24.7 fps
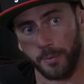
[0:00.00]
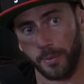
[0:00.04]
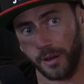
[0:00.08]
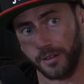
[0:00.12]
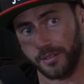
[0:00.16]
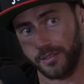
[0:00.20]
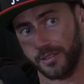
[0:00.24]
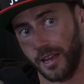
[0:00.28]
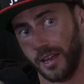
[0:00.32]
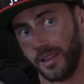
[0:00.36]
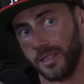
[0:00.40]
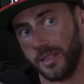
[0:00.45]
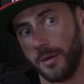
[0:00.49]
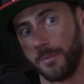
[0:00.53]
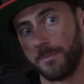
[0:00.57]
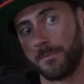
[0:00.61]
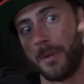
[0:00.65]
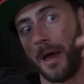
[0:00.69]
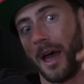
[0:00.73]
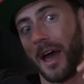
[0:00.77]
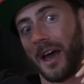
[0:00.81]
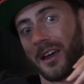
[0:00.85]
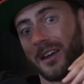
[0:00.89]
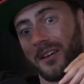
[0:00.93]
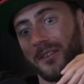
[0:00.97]
I sat in the
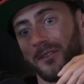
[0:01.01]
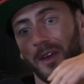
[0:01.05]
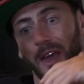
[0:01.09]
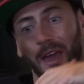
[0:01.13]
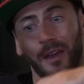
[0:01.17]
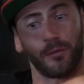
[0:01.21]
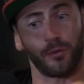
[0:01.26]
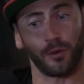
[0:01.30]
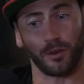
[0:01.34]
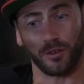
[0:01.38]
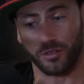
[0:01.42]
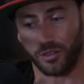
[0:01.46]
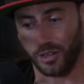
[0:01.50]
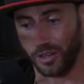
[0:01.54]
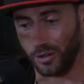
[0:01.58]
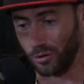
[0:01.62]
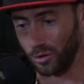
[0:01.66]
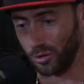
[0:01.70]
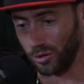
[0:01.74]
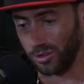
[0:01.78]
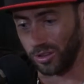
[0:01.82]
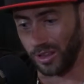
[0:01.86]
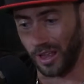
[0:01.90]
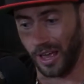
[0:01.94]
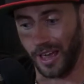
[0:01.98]
back of every single
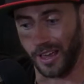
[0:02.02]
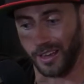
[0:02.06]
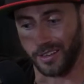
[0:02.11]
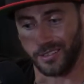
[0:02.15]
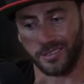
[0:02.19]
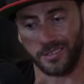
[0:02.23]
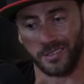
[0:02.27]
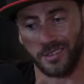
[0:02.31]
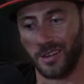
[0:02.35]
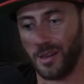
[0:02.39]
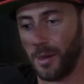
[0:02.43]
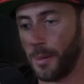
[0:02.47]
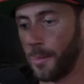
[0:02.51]
class.